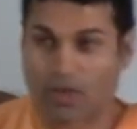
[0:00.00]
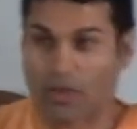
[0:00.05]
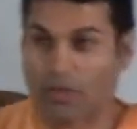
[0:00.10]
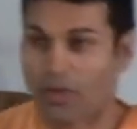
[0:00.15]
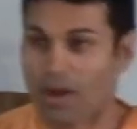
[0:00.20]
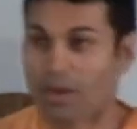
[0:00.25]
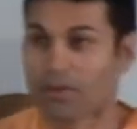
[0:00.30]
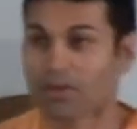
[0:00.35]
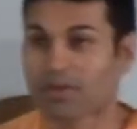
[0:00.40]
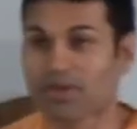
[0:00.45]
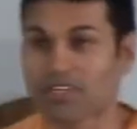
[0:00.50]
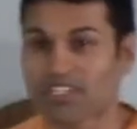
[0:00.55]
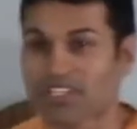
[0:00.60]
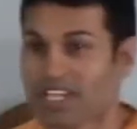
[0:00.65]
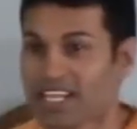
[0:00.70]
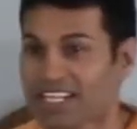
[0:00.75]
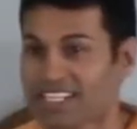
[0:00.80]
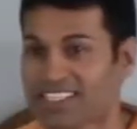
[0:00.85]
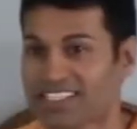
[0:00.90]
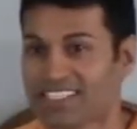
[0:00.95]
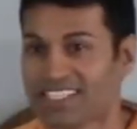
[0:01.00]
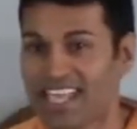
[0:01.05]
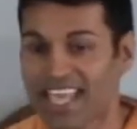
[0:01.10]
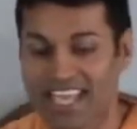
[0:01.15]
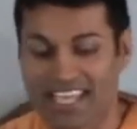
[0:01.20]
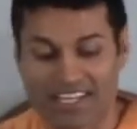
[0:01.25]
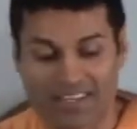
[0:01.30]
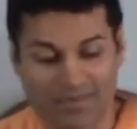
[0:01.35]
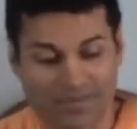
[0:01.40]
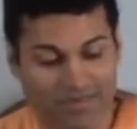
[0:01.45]
Ramakrishna has
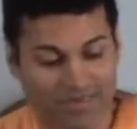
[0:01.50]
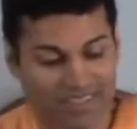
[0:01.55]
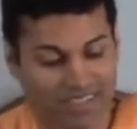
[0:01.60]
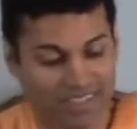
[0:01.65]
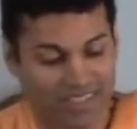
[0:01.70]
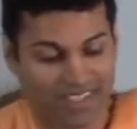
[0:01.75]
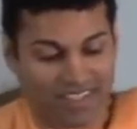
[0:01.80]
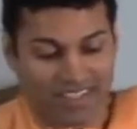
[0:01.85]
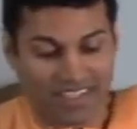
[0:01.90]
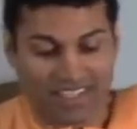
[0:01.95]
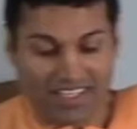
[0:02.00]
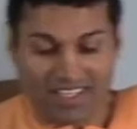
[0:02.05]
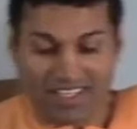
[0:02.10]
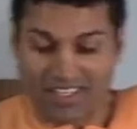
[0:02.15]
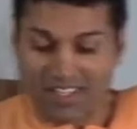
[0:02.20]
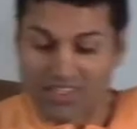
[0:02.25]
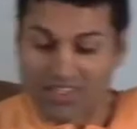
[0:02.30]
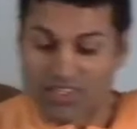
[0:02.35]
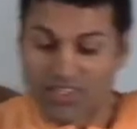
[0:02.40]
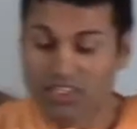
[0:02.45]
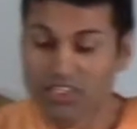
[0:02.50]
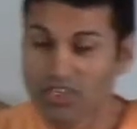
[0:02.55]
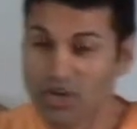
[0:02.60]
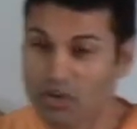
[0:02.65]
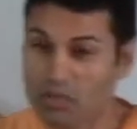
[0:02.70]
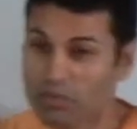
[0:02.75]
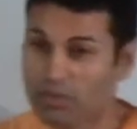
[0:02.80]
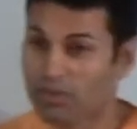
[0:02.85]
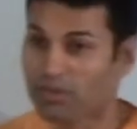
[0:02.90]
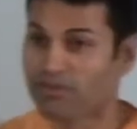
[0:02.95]
said, you
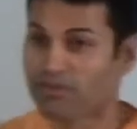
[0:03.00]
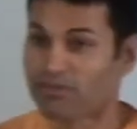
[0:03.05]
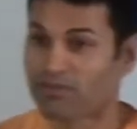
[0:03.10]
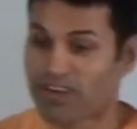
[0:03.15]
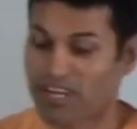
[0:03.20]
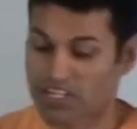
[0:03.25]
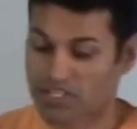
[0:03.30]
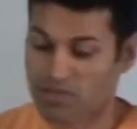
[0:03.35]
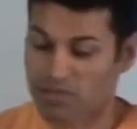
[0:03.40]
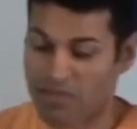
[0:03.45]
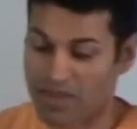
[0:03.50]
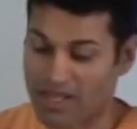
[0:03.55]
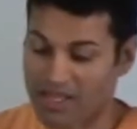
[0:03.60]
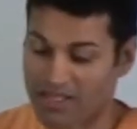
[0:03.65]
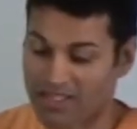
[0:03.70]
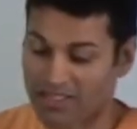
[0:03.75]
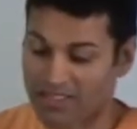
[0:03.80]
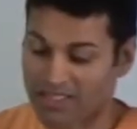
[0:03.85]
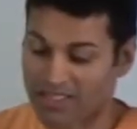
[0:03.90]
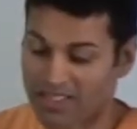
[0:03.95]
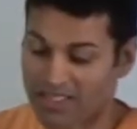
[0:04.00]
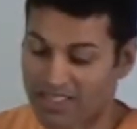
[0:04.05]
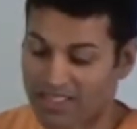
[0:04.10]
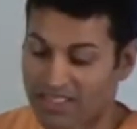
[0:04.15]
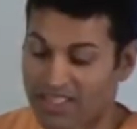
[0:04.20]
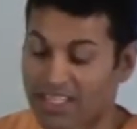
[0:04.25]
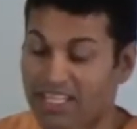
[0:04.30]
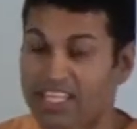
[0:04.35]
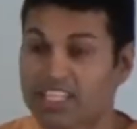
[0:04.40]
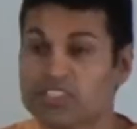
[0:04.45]
don't put fresh milk
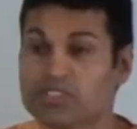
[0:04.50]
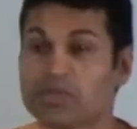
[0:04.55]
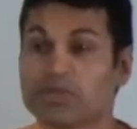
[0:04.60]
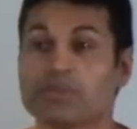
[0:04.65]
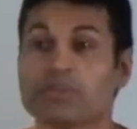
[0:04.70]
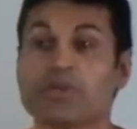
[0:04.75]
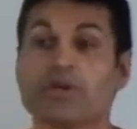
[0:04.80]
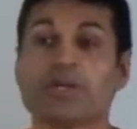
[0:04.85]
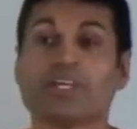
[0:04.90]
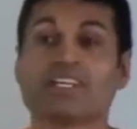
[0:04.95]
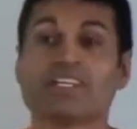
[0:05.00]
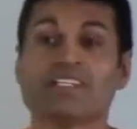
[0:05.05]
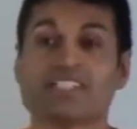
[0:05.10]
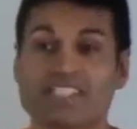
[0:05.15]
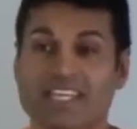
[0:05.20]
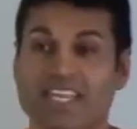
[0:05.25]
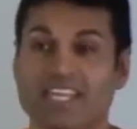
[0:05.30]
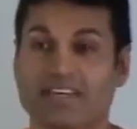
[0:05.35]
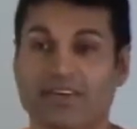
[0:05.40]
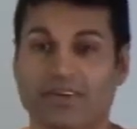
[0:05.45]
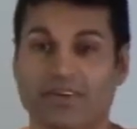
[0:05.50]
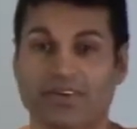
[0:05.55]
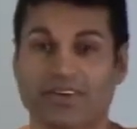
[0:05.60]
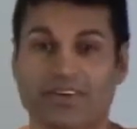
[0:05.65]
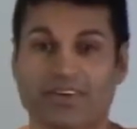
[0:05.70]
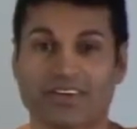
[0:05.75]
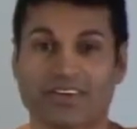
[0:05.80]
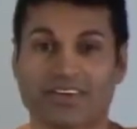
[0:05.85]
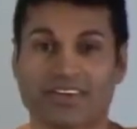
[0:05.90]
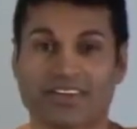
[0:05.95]
into a dirty container.
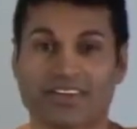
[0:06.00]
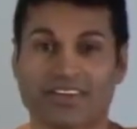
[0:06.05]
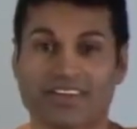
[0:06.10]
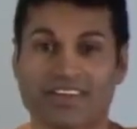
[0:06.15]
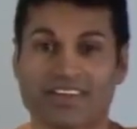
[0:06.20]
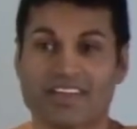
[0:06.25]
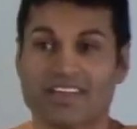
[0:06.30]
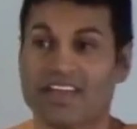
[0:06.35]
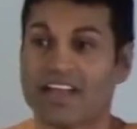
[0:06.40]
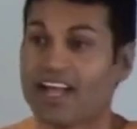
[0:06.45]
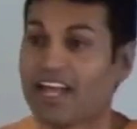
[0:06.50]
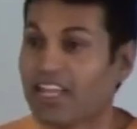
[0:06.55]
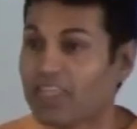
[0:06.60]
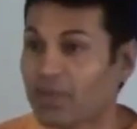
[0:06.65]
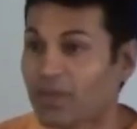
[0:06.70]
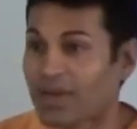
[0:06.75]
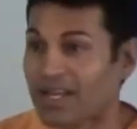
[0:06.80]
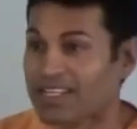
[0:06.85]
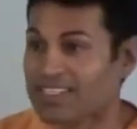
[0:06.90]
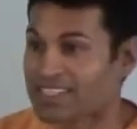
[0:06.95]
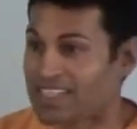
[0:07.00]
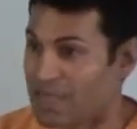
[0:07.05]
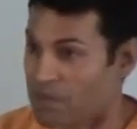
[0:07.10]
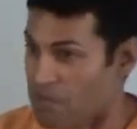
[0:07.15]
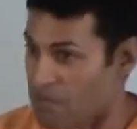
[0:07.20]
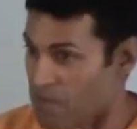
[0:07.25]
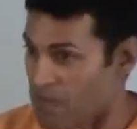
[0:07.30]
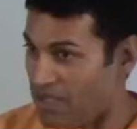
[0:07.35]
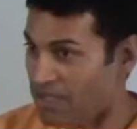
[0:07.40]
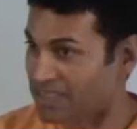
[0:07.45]
Otherwise, that
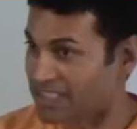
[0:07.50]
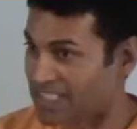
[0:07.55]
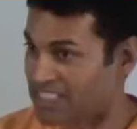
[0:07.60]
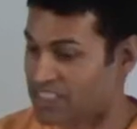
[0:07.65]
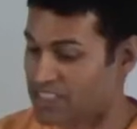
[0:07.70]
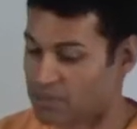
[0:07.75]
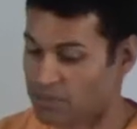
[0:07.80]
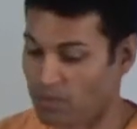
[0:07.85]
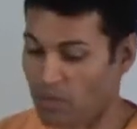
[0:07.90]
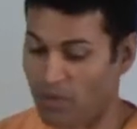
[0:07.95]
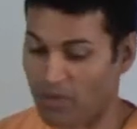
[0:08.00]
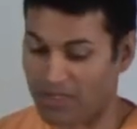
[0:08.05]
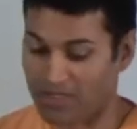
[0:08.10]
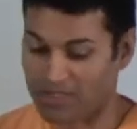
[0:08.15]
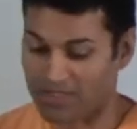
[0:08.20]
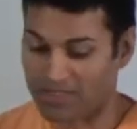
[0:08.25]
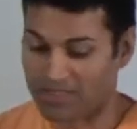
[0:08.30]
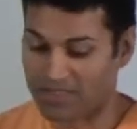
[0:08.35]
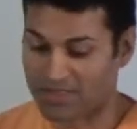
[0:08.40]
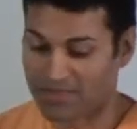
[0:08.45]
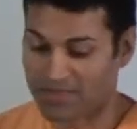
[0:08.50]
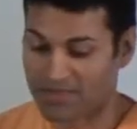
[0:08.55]
milk gets spoiled.